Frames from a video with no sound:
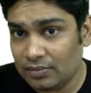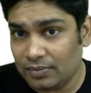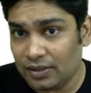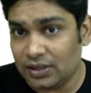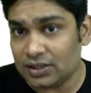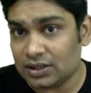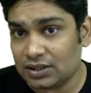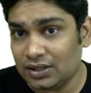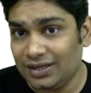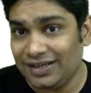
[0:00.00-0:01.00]
plus
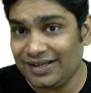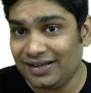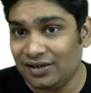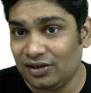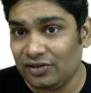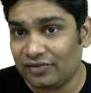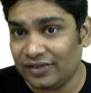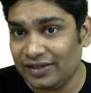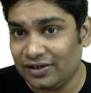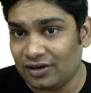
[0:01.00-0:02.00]
integral of
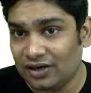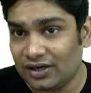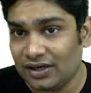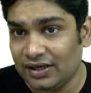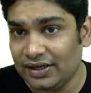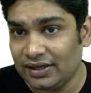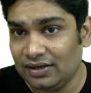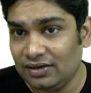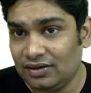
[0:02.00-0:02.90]
E dot dl